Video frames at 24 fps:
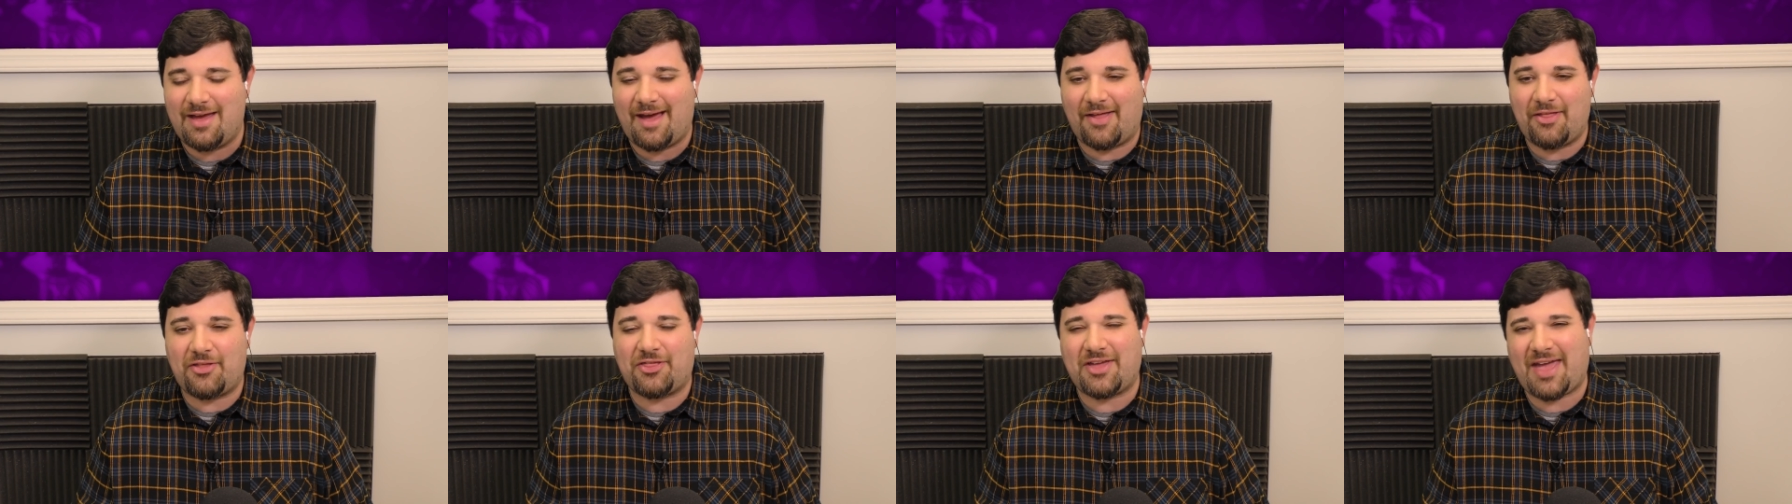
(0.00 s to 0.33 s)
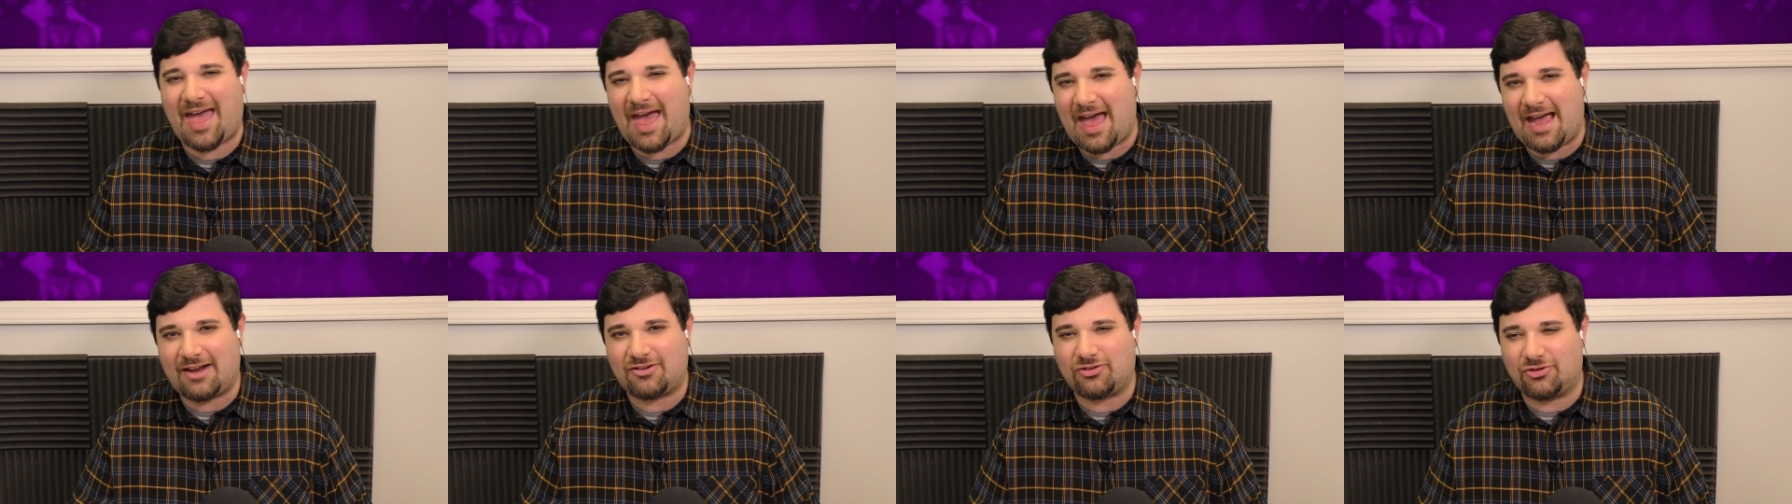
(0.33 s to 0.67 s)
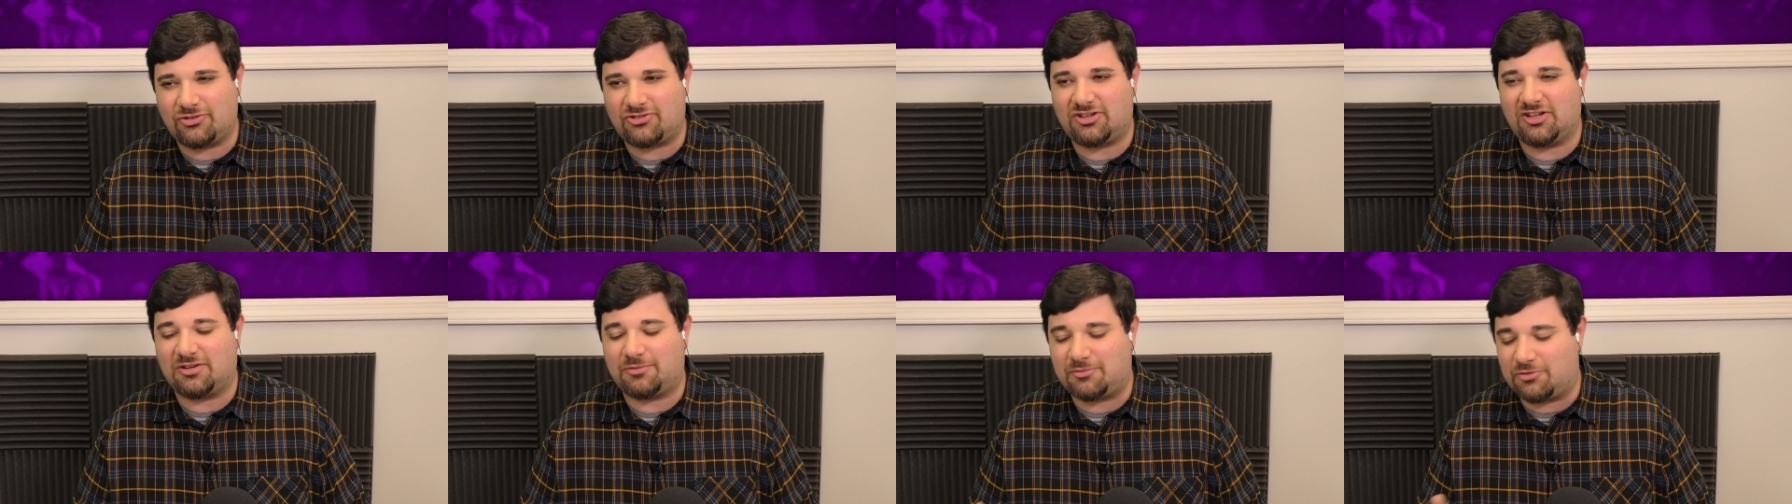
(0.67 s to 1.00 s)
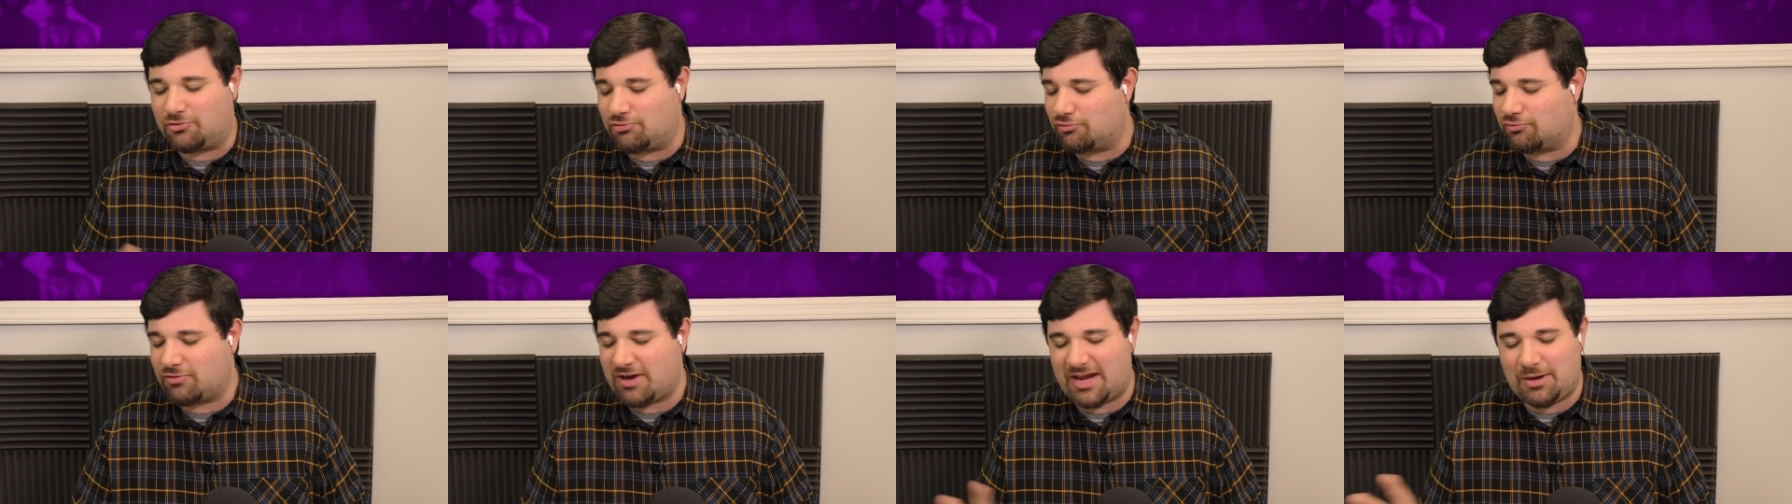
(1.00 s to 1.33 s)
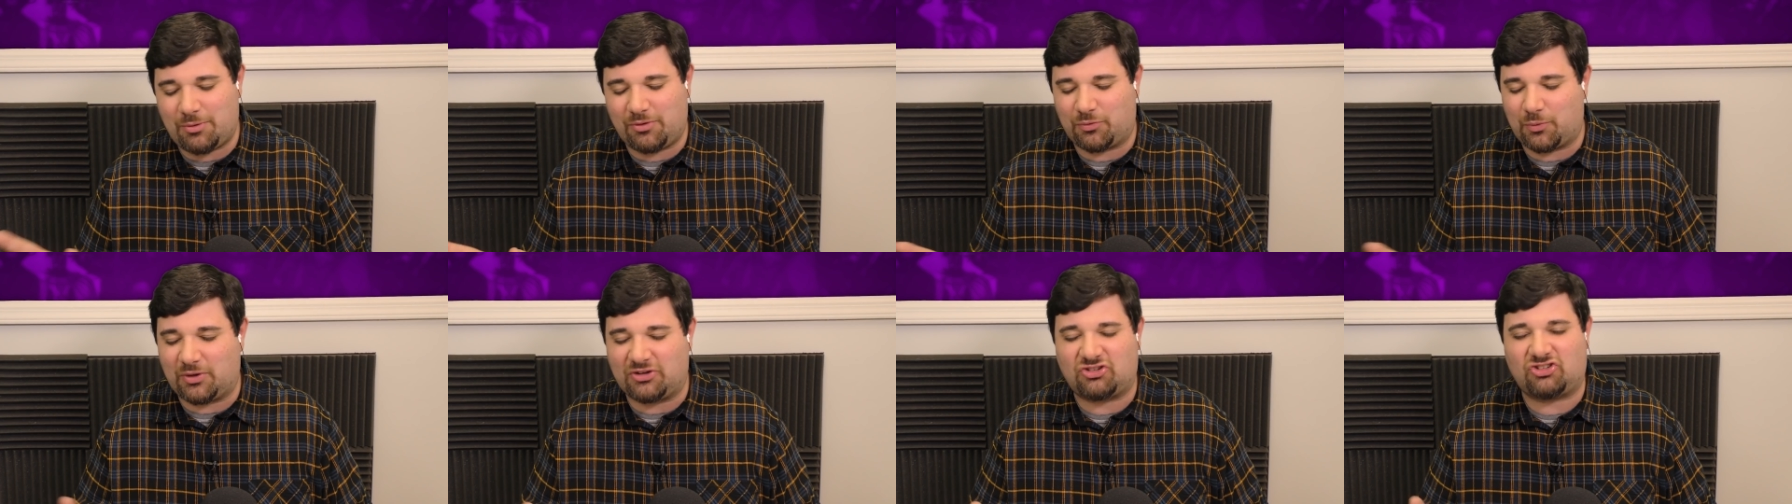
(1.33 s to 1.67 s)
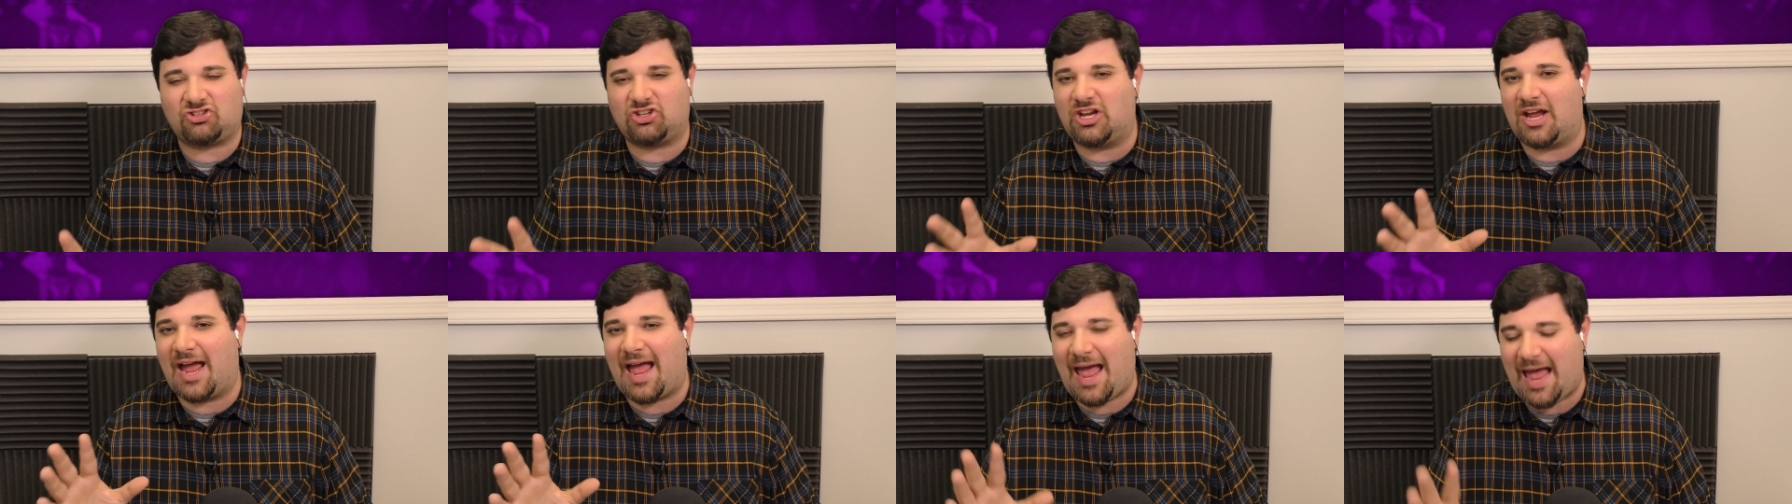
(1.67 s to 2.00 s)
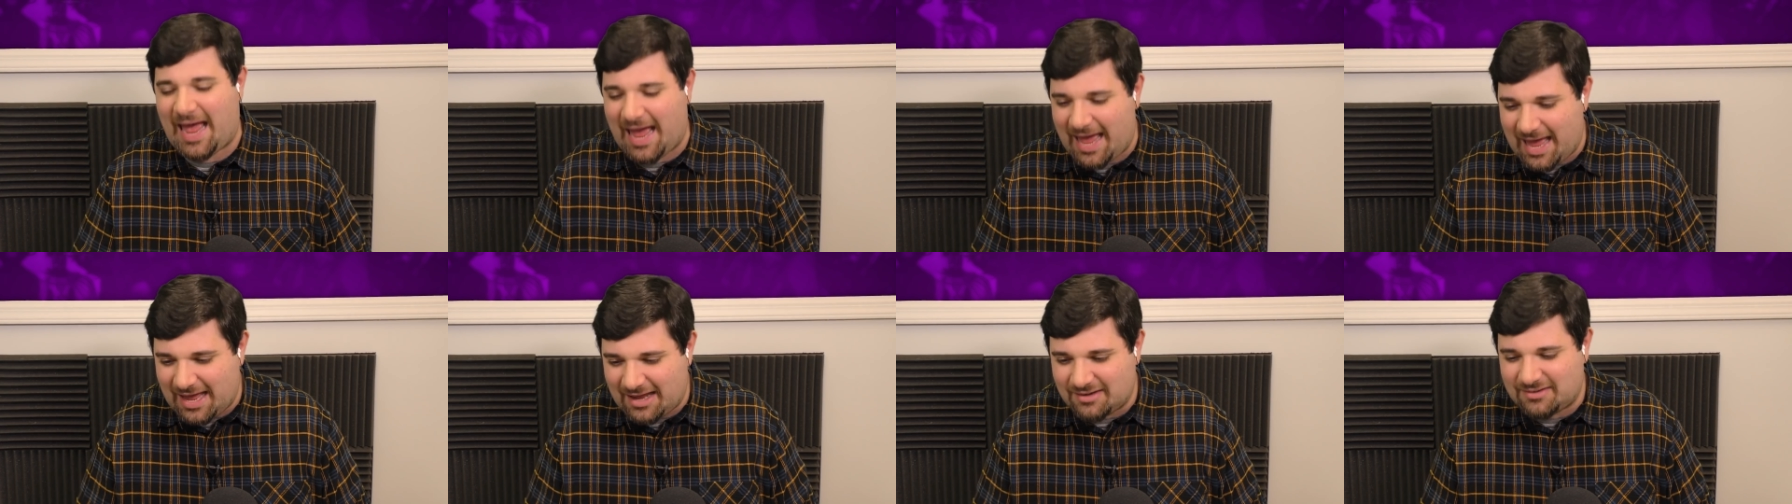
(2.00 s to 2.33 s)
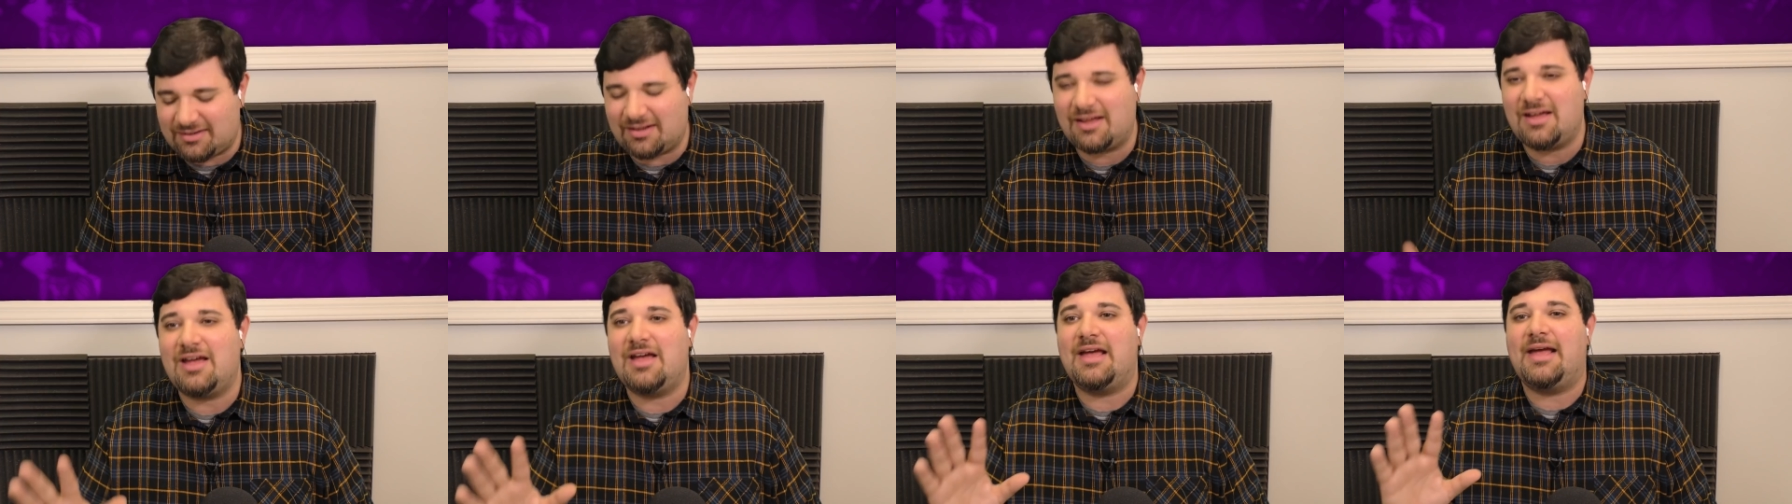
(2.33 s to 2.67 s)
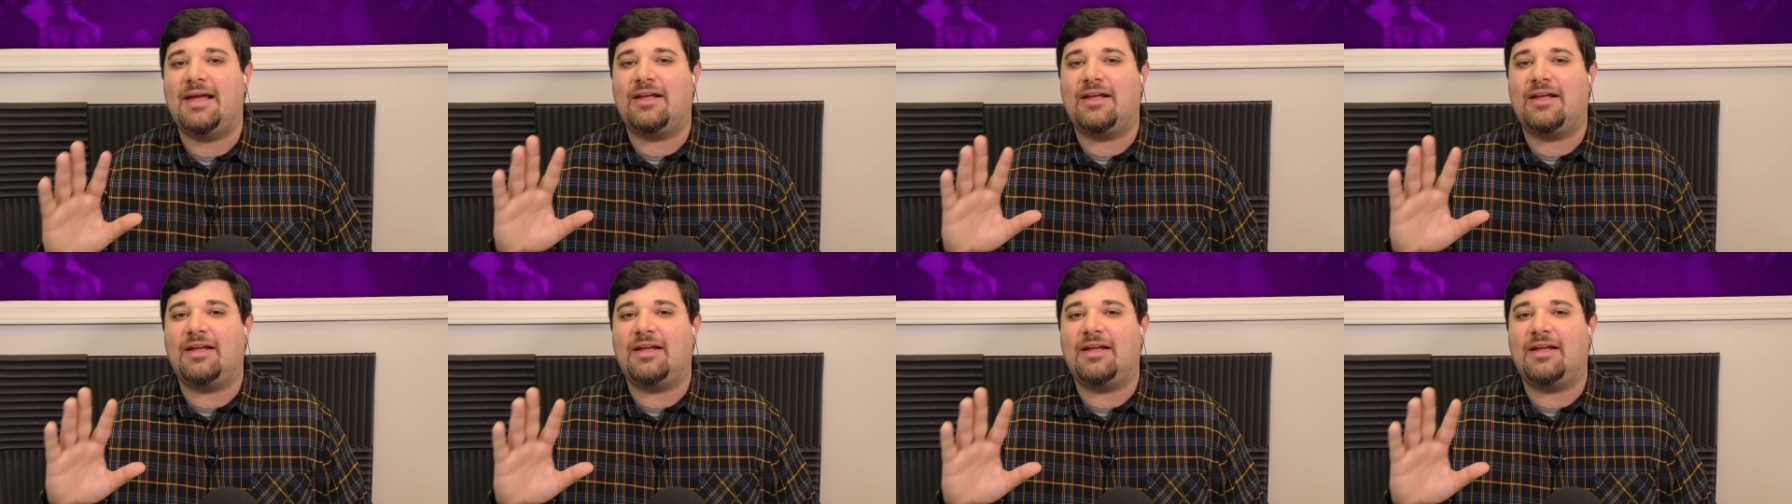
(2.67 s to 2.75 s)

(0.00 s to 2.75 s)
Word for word: I thought the actor did great with what she had.